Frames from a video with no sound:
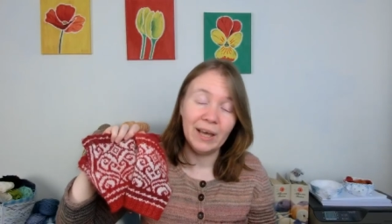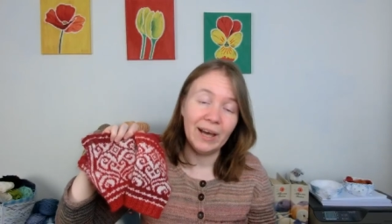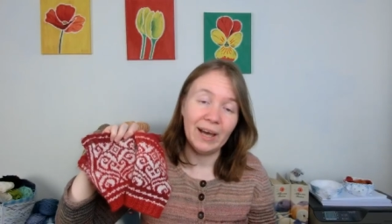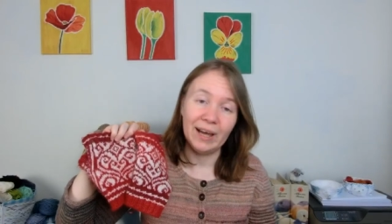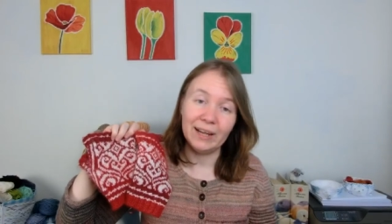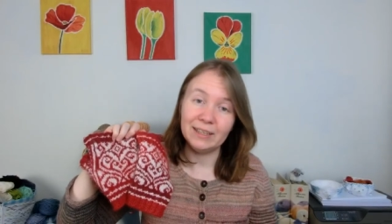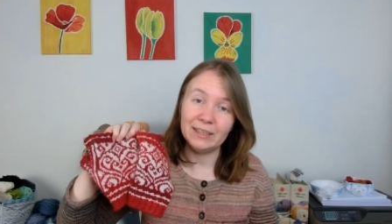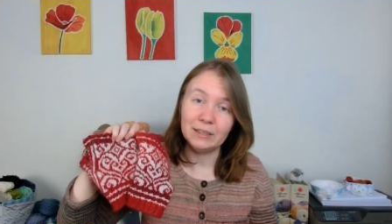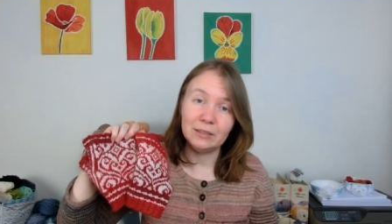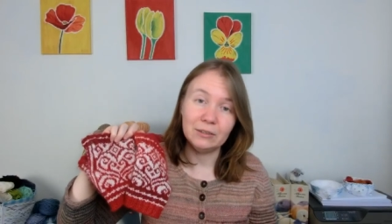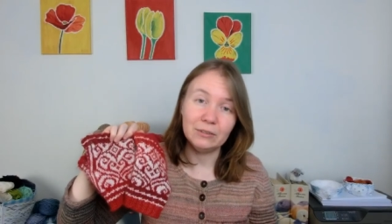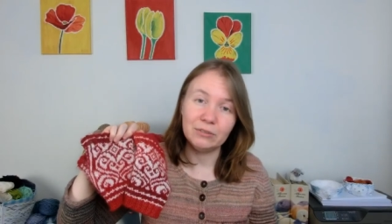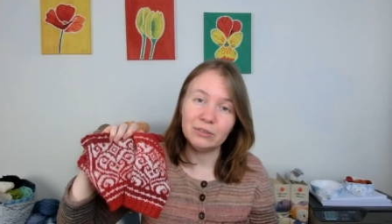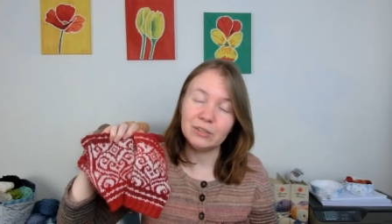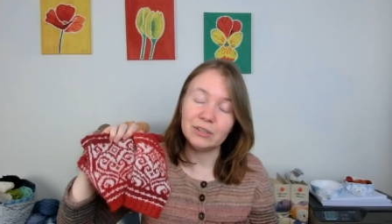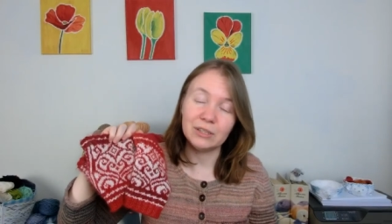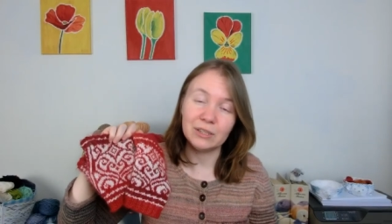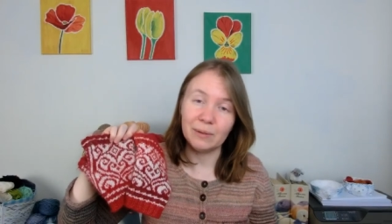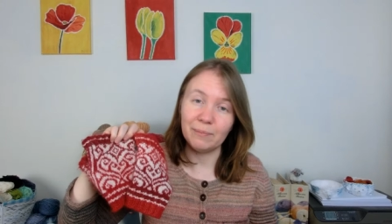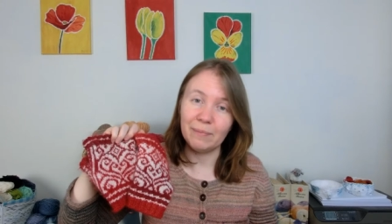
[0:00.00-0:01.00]
And he
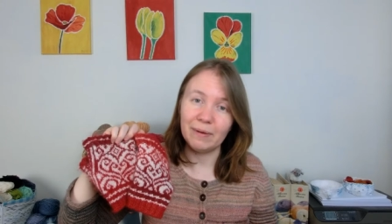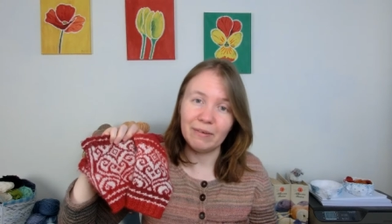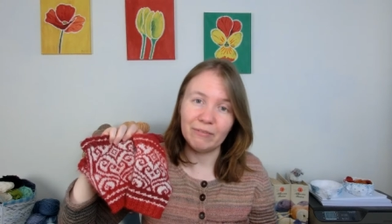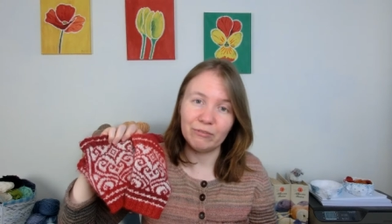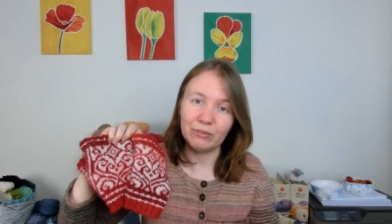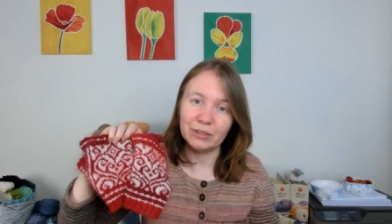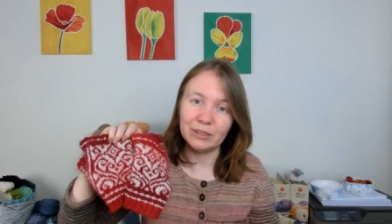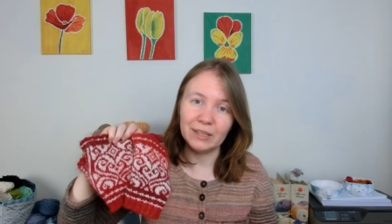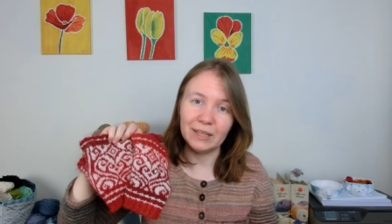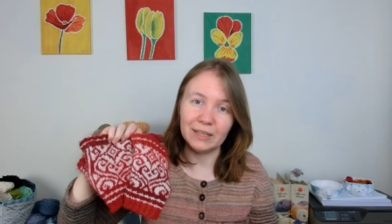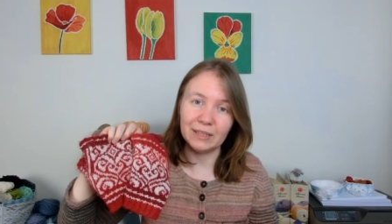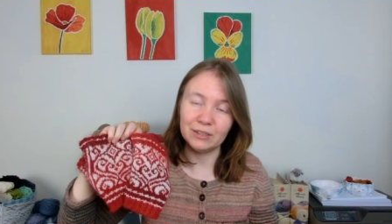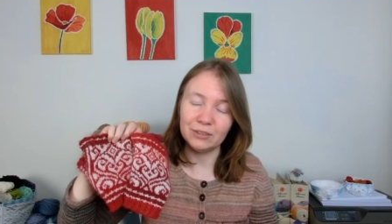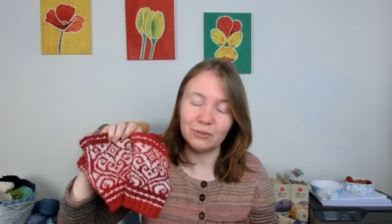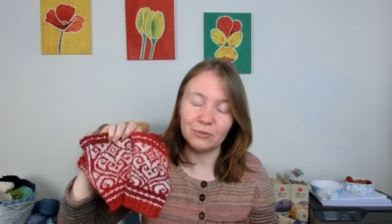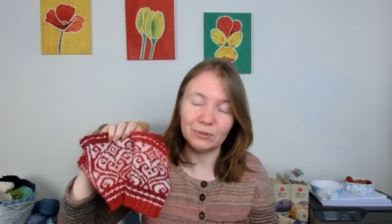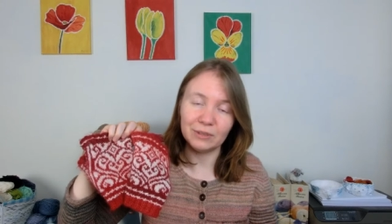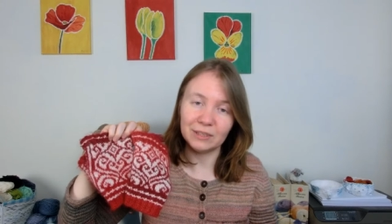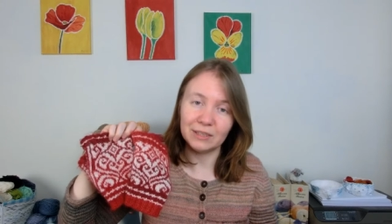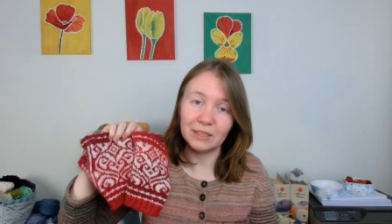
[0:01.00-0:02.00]
uses them every day, so
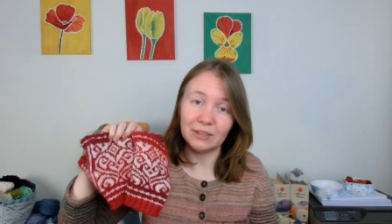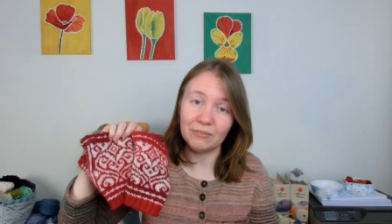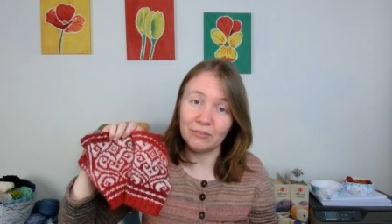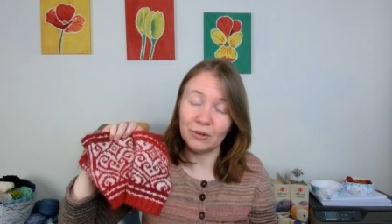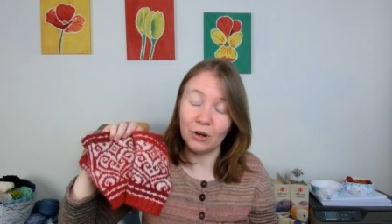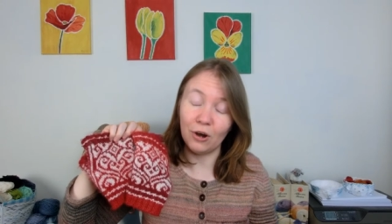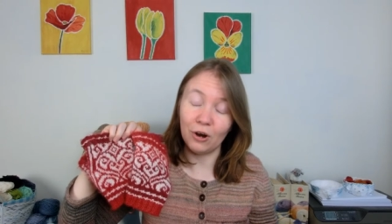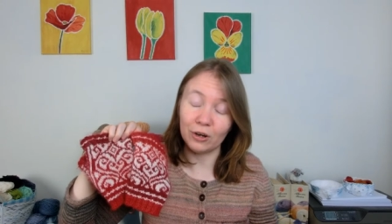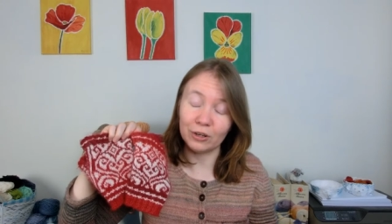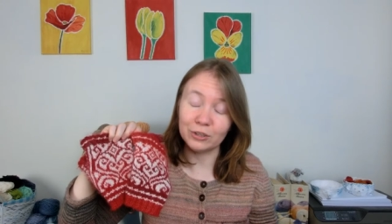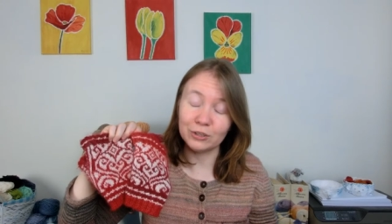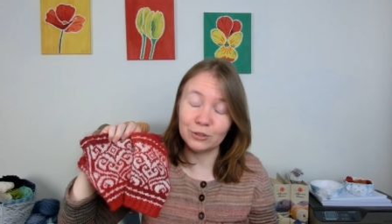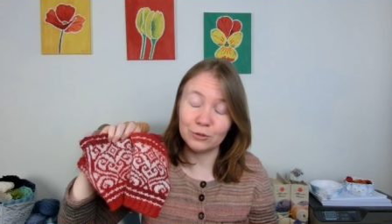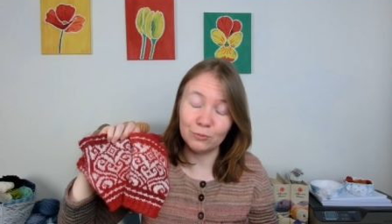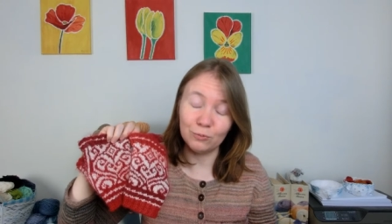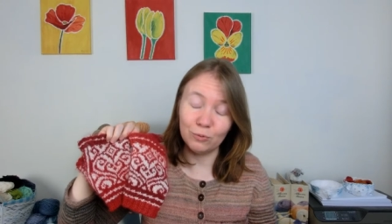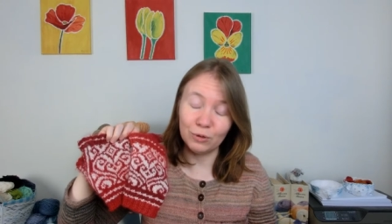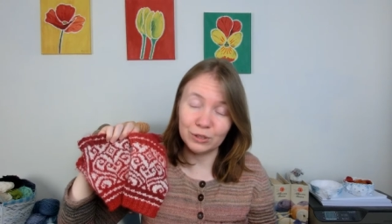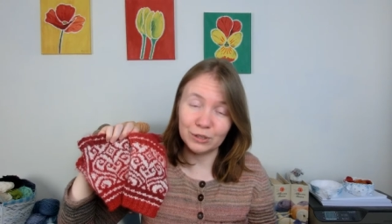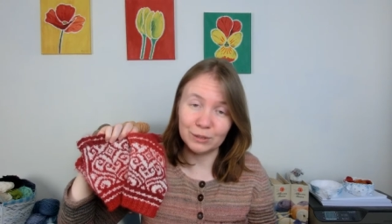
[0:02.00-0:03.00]
it's even hard to
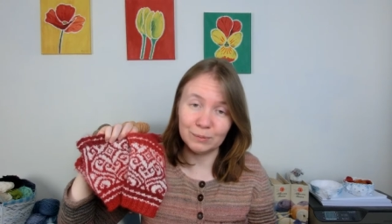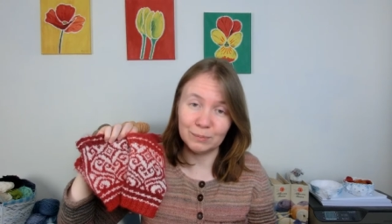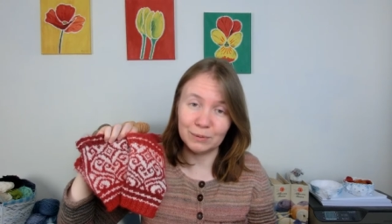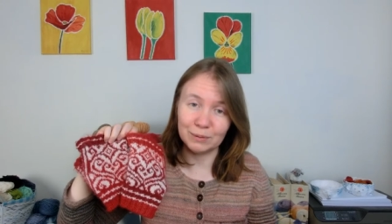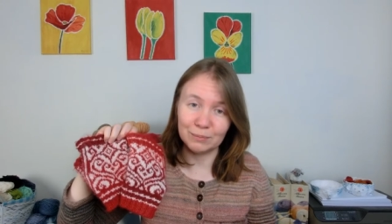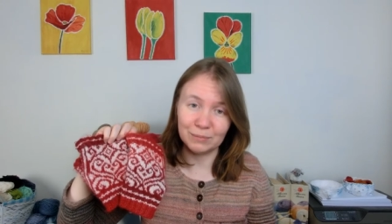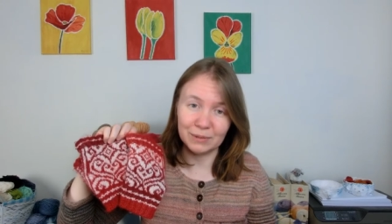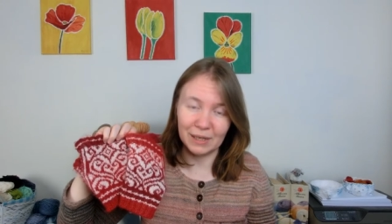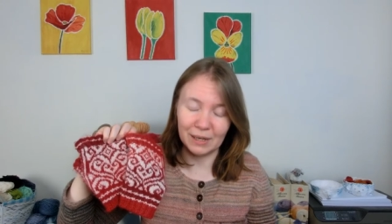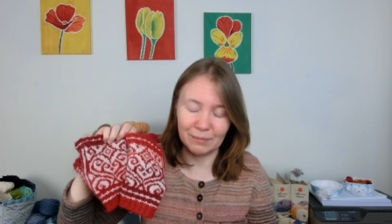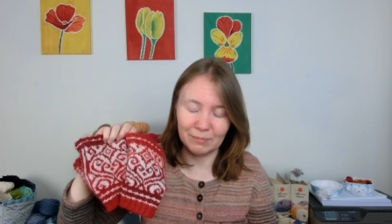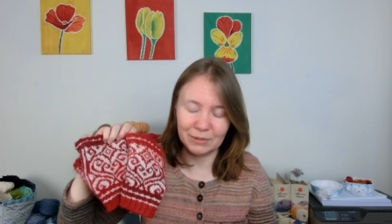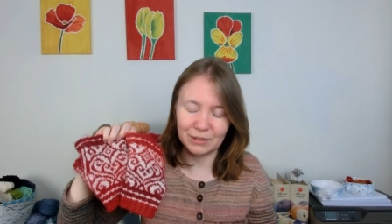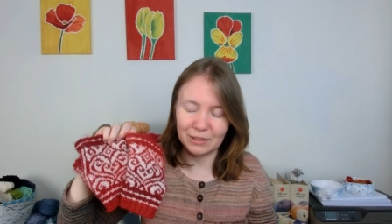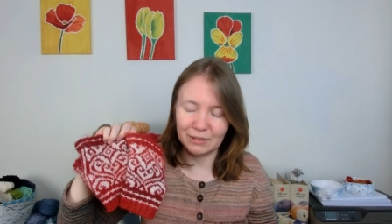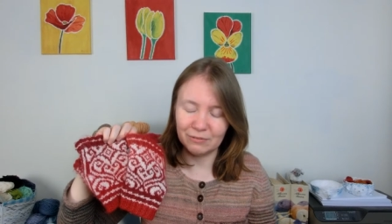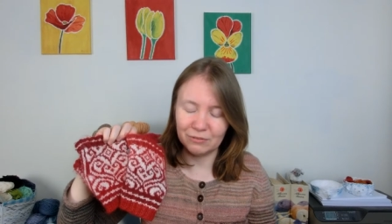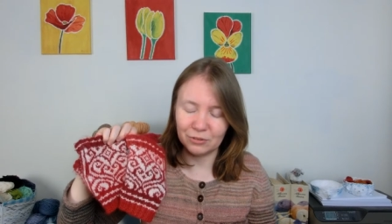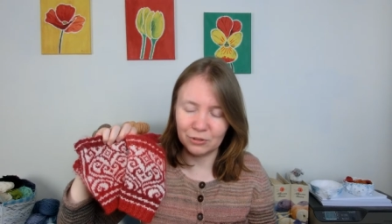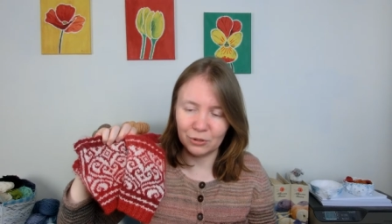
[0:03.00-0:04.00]
wash them sometimes,
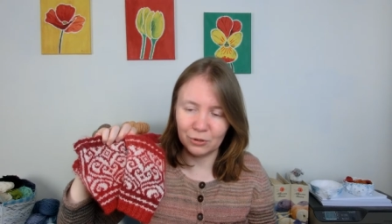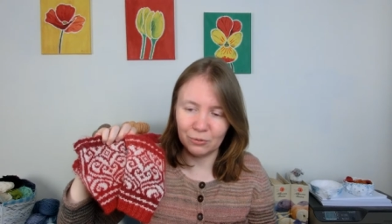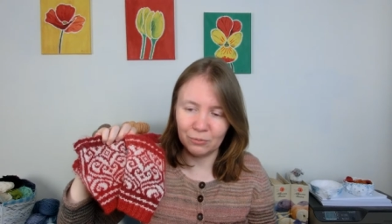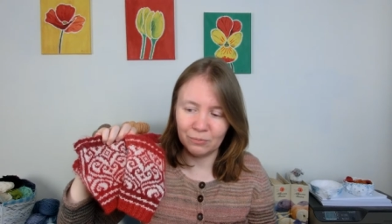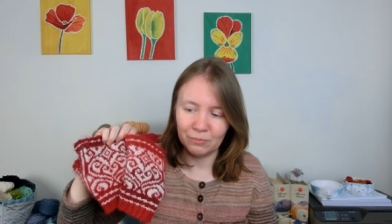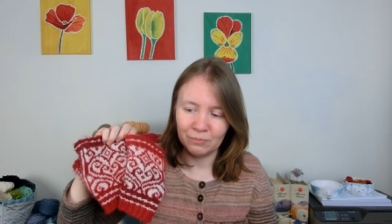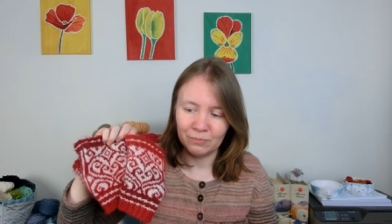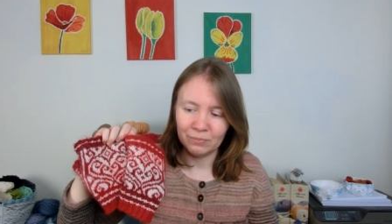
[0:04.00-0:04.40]
even though